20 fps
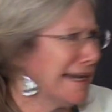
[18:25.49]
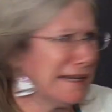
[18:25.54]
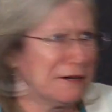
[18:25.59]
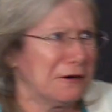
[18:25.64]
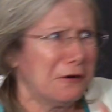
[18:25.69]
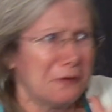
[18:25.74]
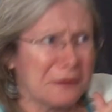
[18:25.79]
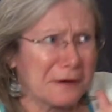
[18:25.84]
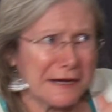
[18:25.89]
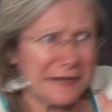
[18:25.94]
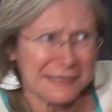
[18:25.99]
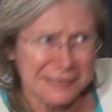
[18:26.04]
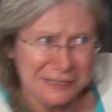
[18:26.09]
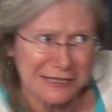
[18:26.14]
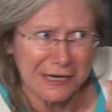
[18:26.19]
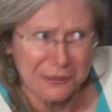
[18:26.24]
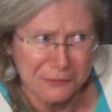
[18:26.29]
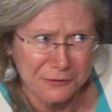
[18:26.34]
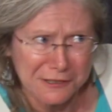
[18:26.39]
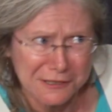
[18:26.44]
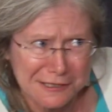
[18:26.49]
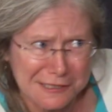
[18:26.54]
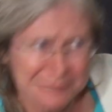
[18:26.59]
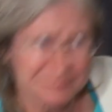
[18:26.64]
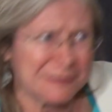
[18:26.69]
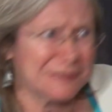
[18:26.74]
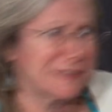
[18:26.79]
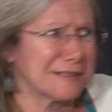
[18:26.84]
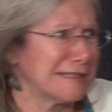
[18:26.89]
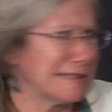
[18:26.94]
and oh gosh, yeah, we're
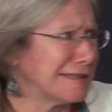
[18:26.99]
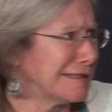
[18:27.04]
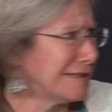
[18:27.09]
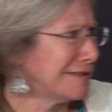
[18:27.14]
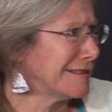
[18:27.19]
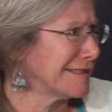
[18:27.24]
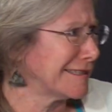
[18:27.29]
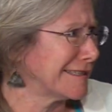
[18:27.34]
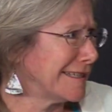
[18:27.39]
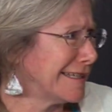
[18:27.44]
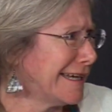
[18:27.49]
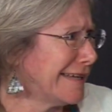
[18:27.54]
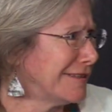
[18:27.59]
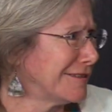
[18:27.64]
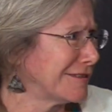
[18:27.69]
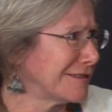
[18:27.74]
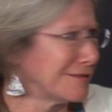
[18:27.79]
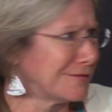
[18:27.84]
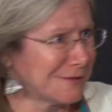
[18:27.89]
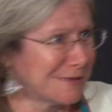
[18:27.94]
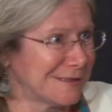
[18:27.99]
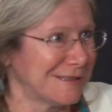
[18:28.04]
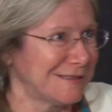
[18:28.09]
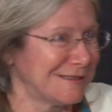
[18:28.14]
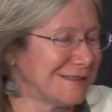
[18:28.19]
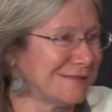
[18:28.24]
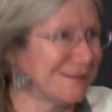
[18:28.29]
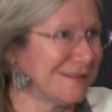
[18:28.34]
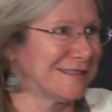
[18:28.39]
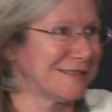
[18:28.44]
conspiracy theorists together because we're the
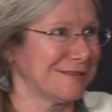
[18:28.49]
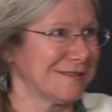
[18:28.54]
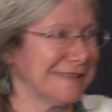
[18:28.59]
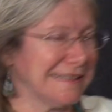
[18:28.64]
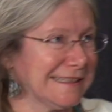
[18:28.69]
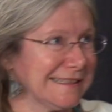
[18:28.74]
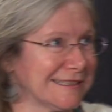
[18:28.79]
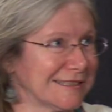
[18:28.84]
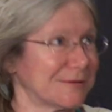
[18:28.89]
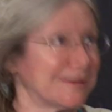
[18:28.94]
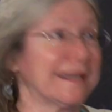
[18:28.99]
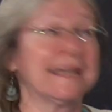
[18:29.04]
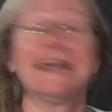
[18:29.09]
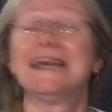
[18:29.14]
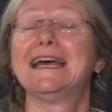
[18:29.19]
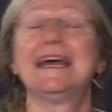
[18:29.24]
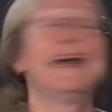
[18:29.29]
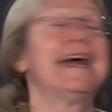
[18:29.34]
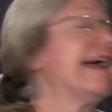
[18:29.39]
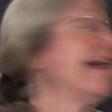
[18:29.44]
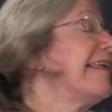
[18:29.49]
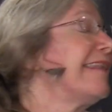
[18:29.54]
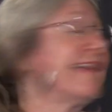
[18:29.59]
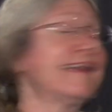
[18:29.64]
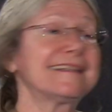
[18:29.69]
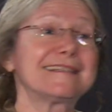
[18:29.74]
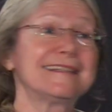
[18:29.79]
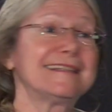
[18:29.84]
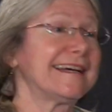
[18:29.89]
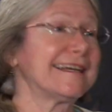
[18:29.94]
only ones who think this way.
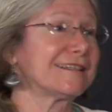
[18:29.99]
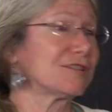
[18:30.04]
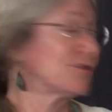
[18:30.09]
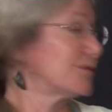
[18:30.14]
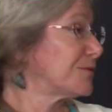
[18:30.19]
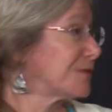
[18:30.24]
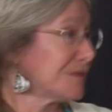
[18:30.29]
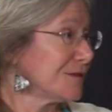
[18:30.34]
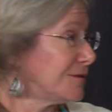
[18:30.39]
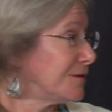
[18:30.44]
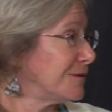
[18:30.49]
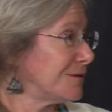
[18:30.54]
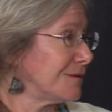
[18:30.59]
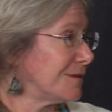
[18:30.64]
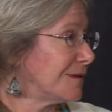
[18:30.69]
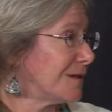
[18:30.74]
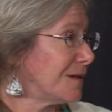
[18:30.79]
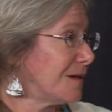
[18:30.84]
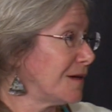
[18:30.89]
That's not true.